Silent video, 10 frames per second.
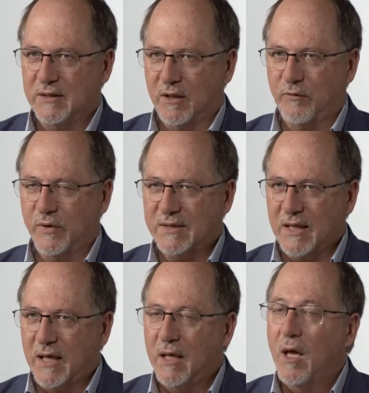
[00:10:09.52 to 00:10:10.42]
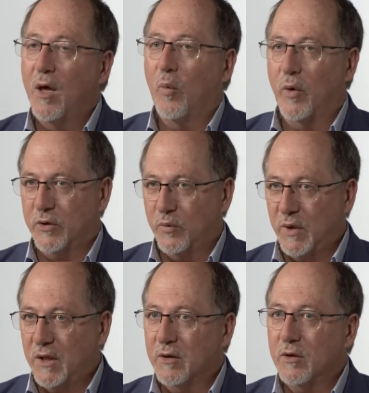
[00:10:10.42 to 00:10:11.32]
So if we say, what do
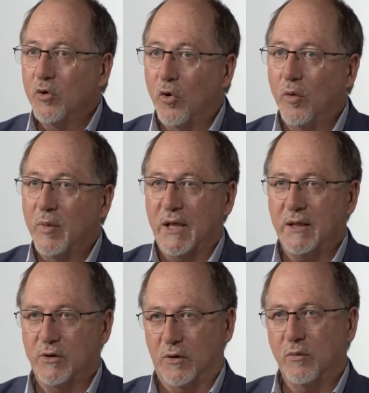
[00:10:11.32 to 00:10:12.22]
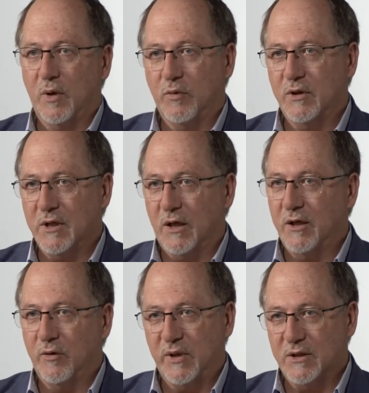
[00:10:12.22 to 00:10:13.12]
we normally do? We would tell you
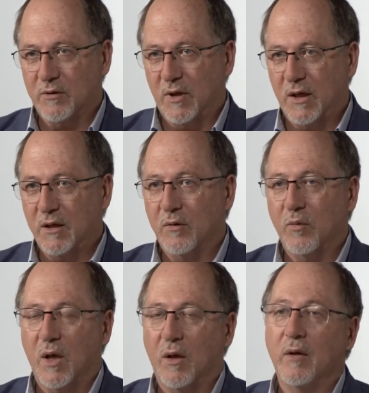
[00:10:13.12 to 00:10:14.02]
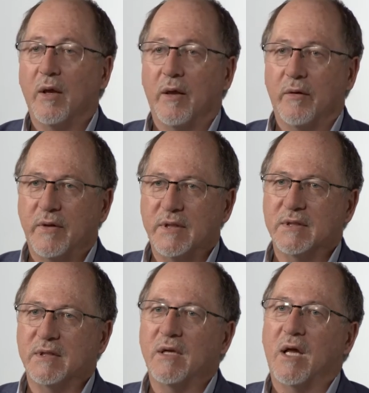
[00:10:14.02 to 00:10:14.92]
to be screened. Well, this
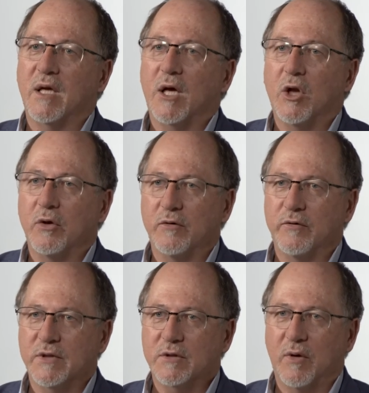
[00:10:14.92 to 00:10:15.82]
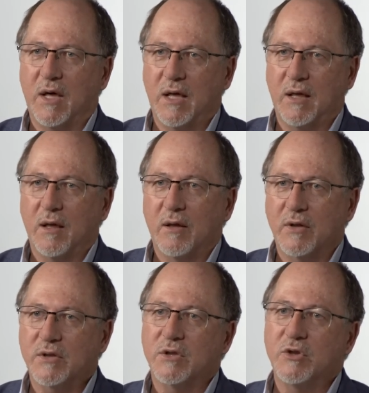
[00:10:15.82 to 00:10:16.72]
is another clue for screening.
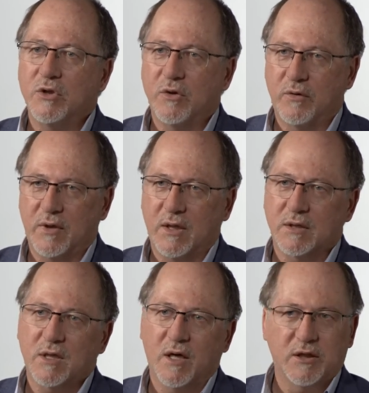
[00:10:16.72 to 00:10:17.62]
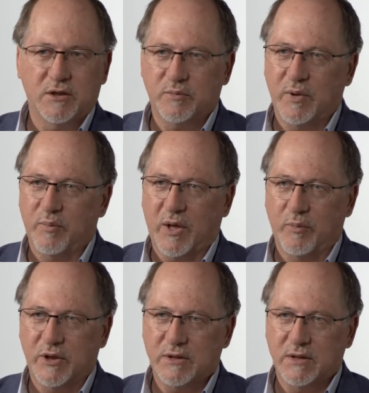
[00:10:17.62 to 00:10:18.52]
That's a new thing. It's only just been
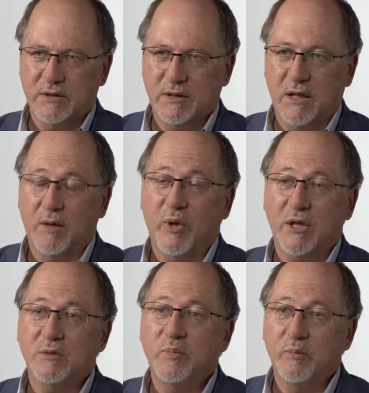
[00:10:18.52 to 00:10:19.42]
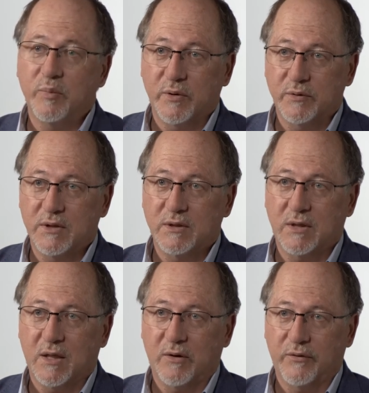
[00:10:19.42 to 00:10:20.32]
published this year, but it's been built into
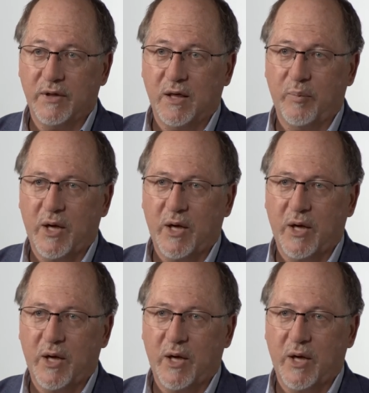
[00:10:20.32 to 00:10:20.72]
the healthcare